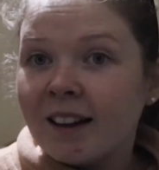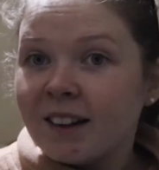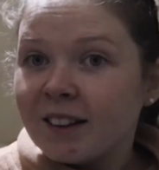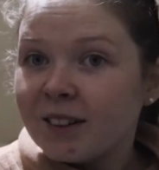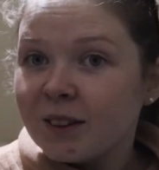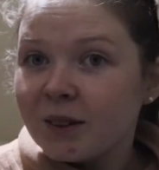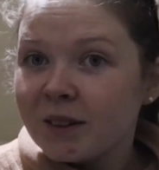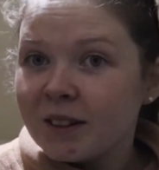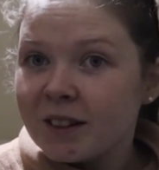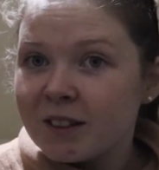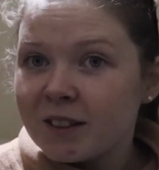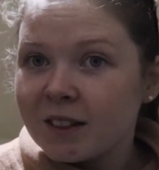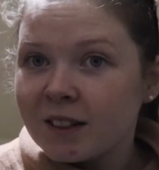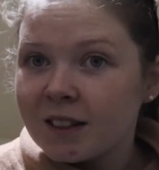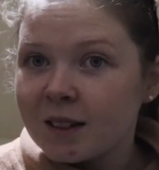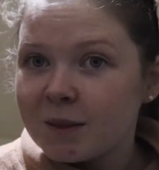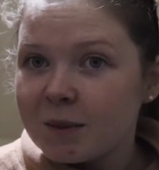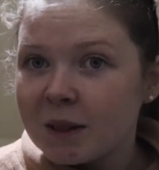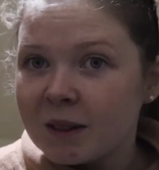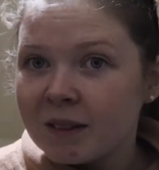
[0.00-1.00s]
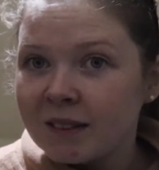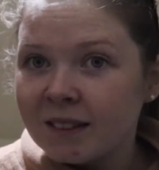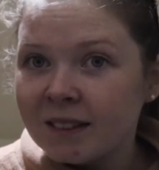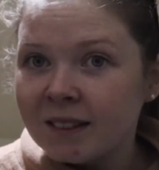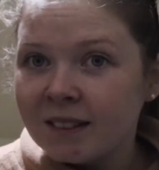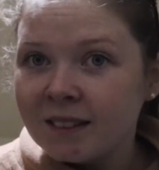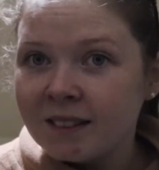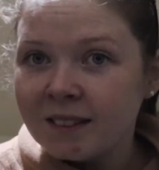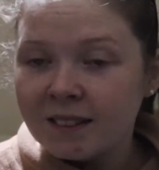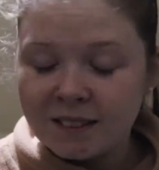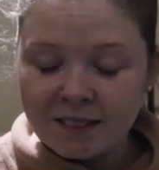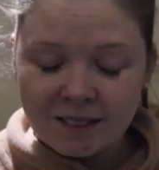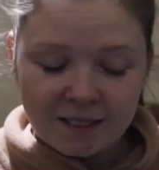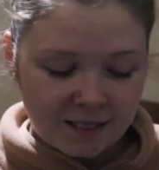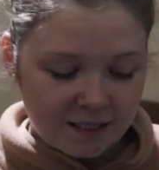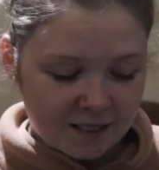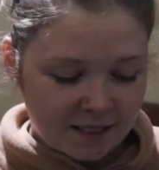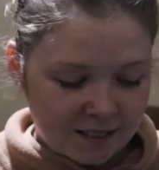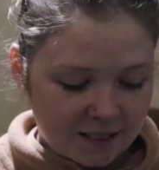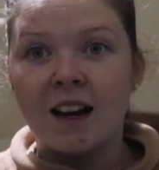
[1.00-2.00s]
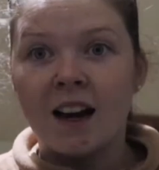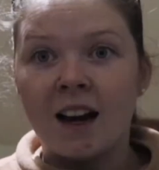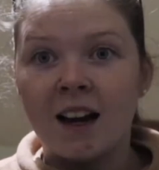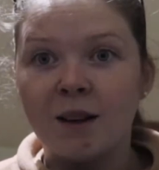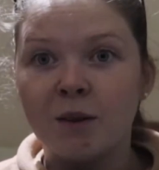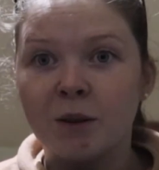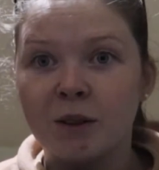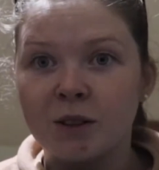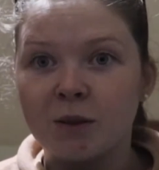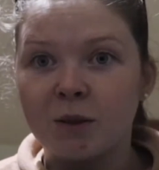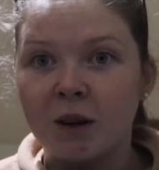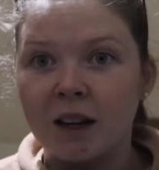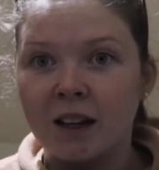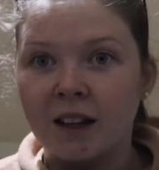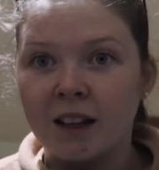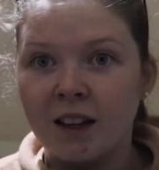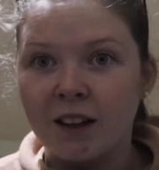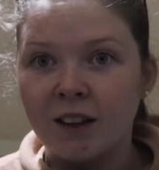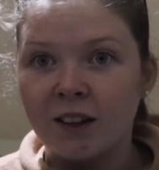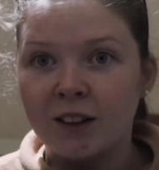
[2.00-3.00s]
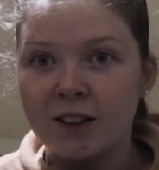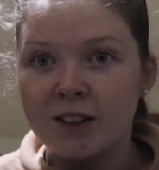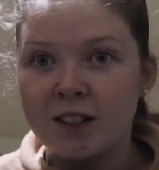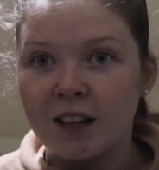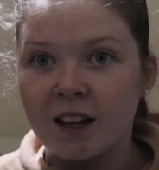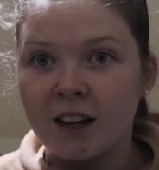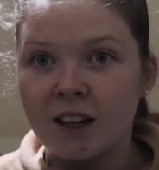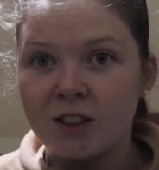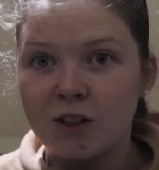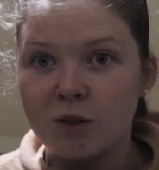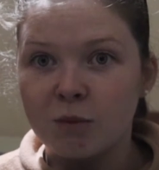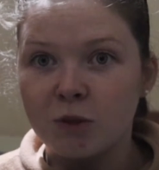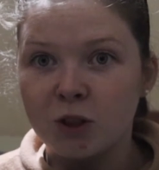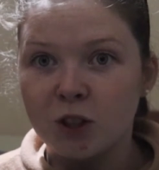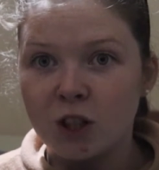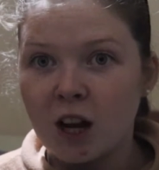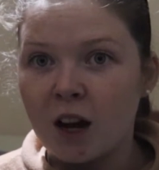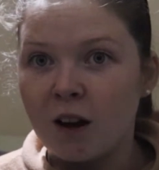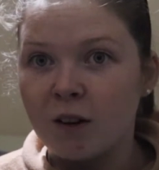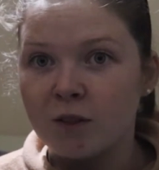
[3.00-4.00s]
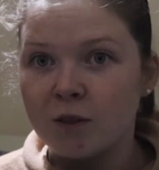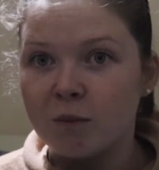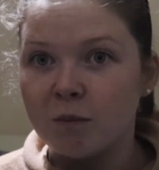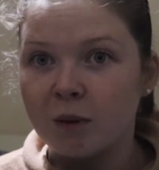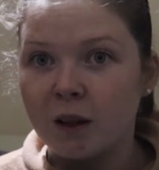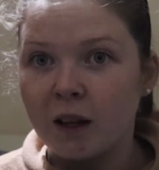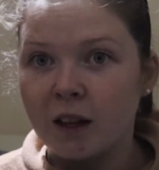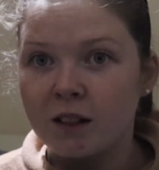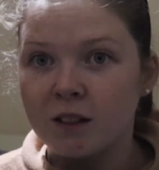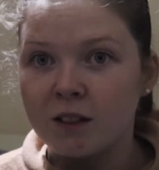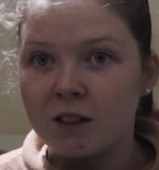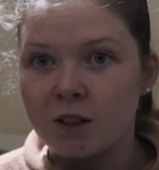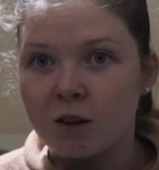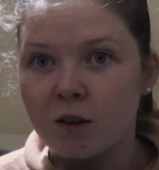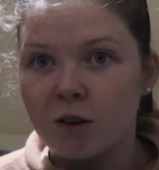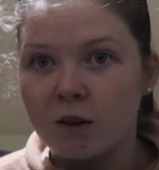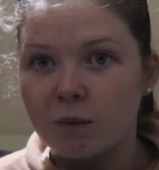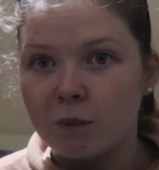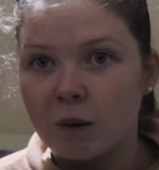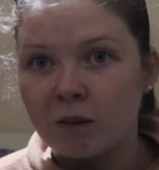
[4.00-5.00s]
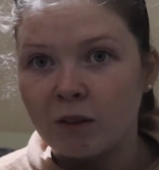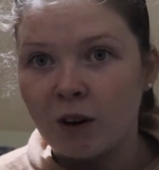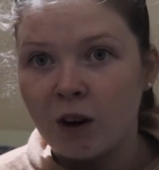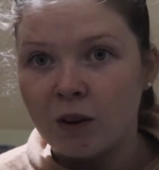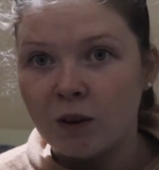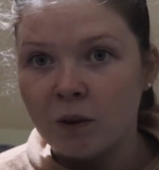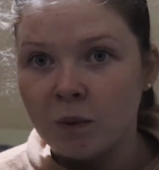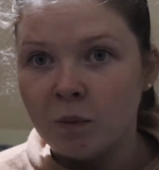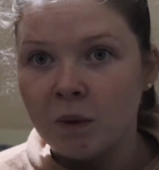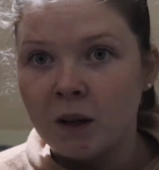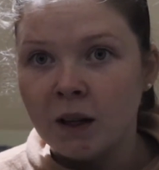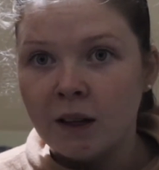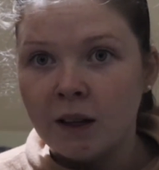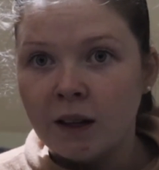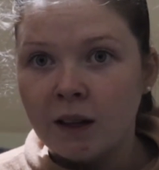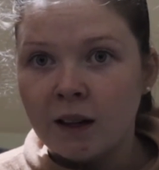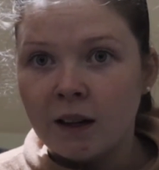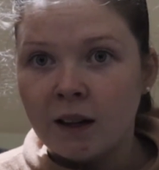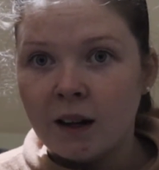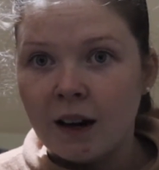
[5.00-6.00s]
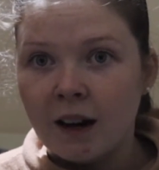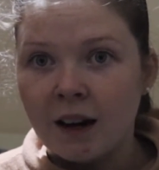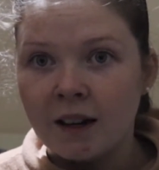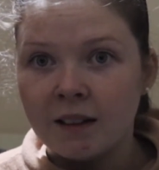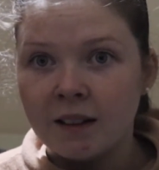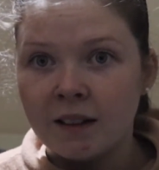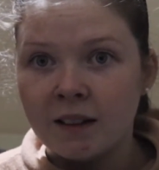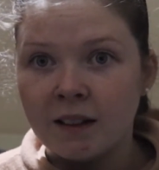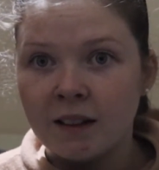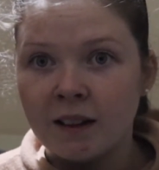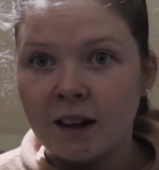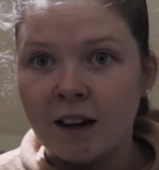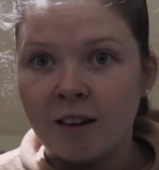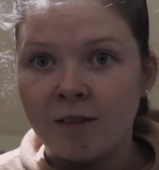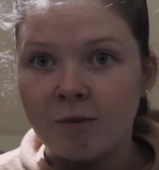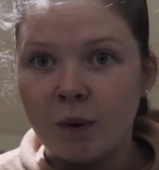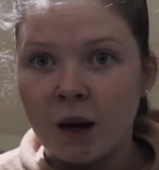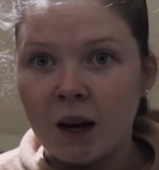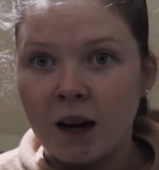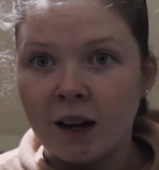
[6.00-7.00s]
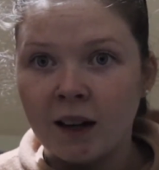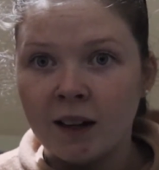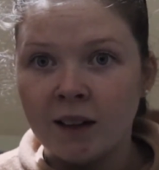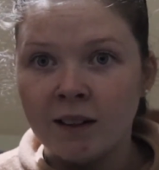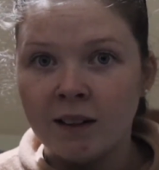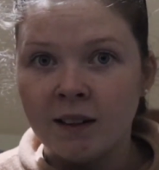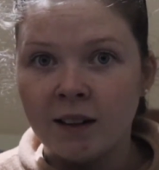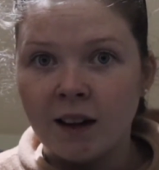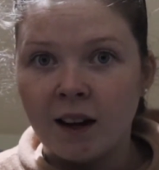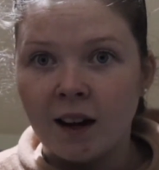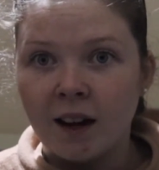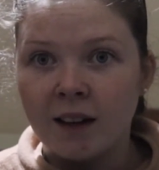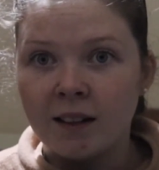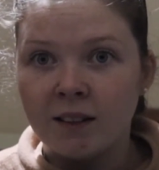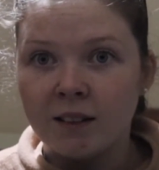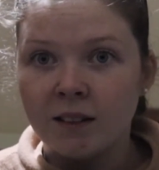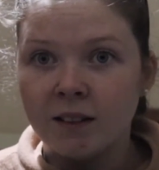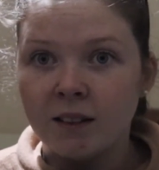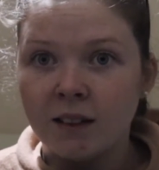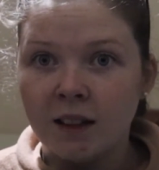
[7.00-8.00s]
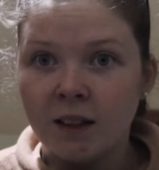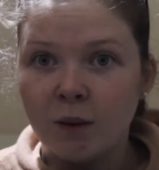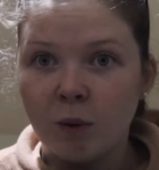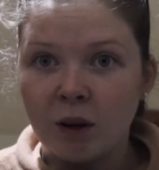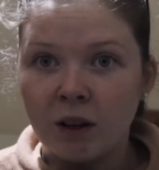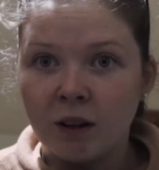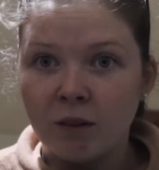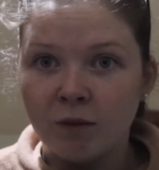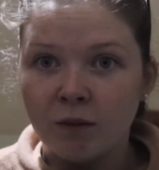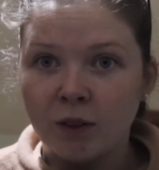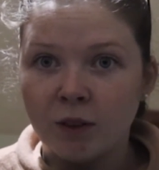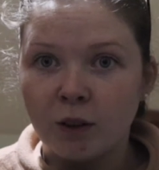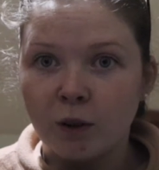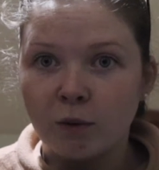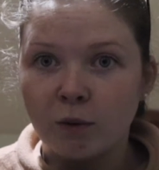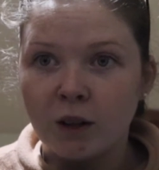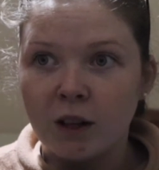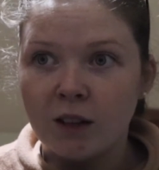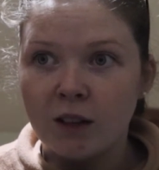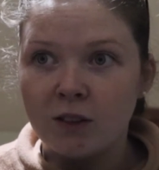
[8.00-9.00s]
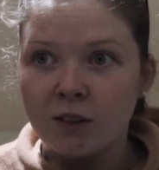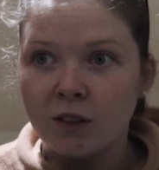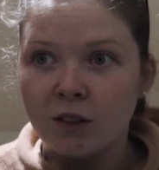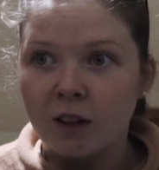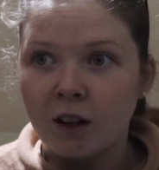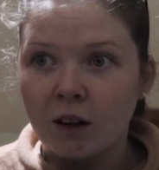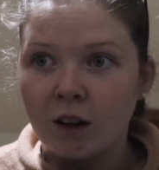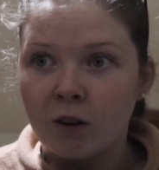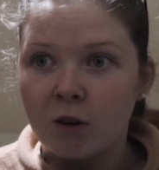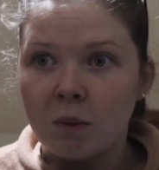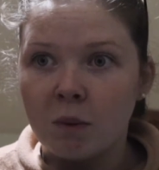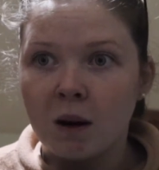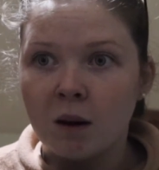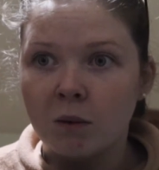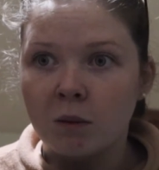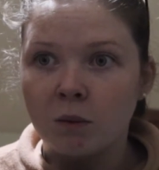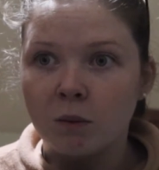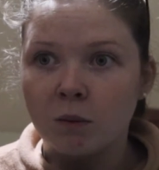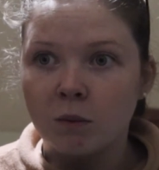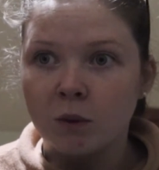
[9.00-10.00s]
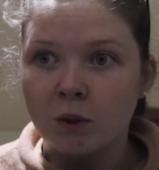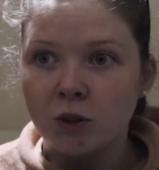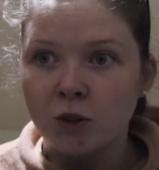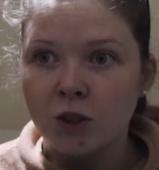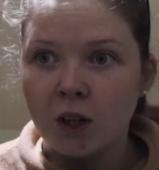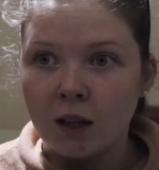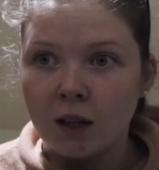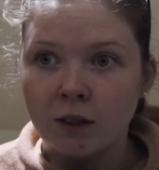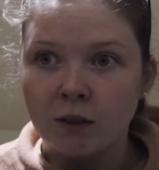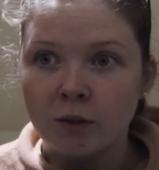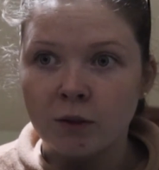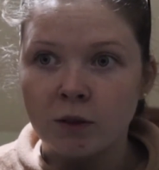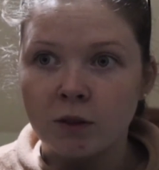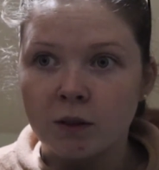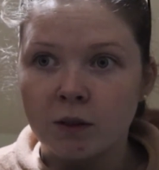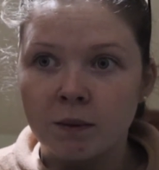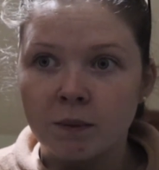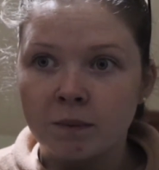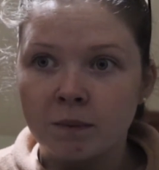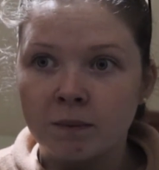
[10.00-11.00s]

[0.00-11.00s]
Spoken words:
I don't want to talk about it. I went to IKEA to get some shelves and plants to go in my room, and they didn't have mine, and he went in for no reason and come out with shelves.